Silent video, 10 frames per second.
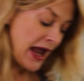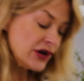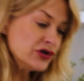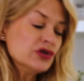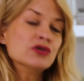
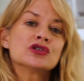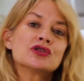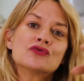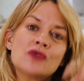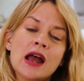and you use
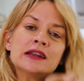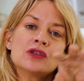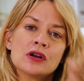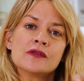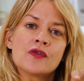the right
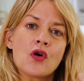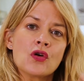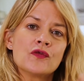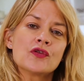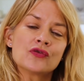olive
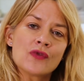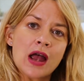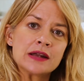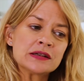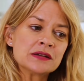oil for the
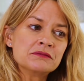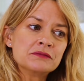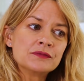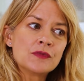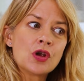right
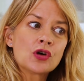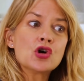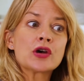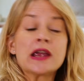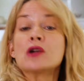
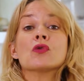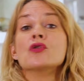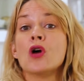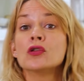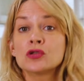cooking or
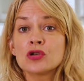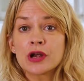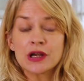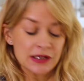non-cooking